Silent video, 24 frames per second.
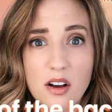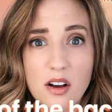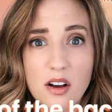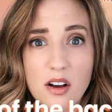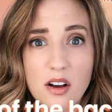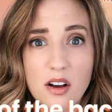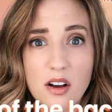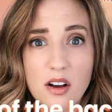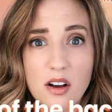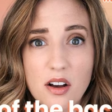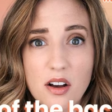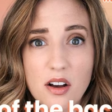
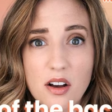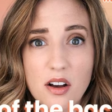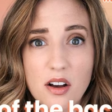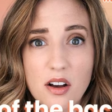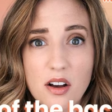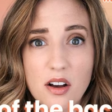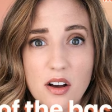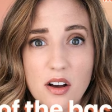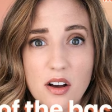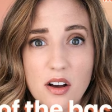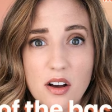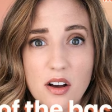
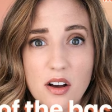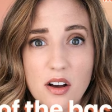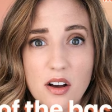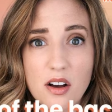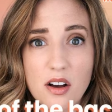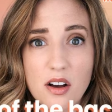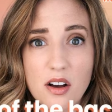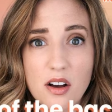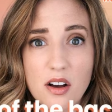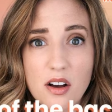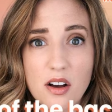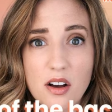
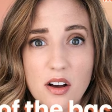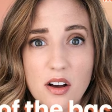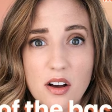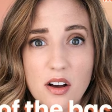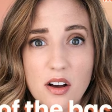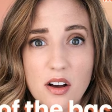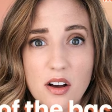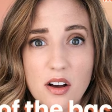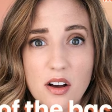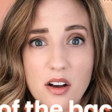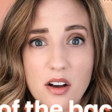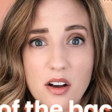
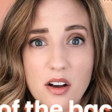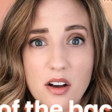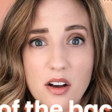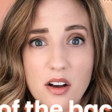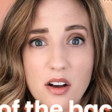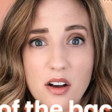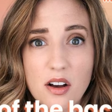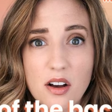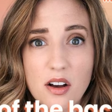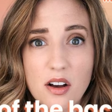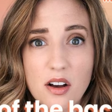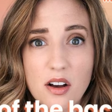
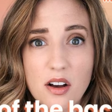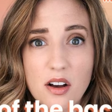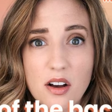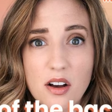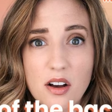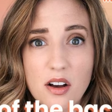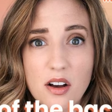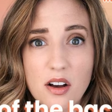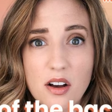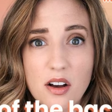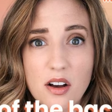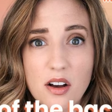
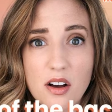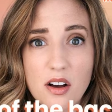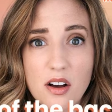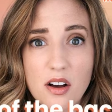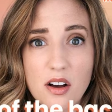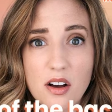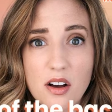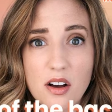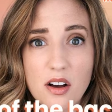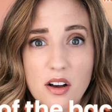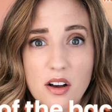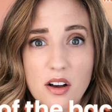
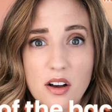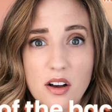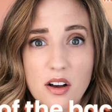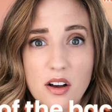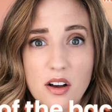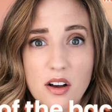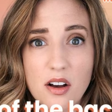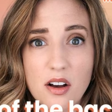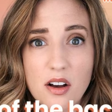The face doesn't move, so there is nothing to read.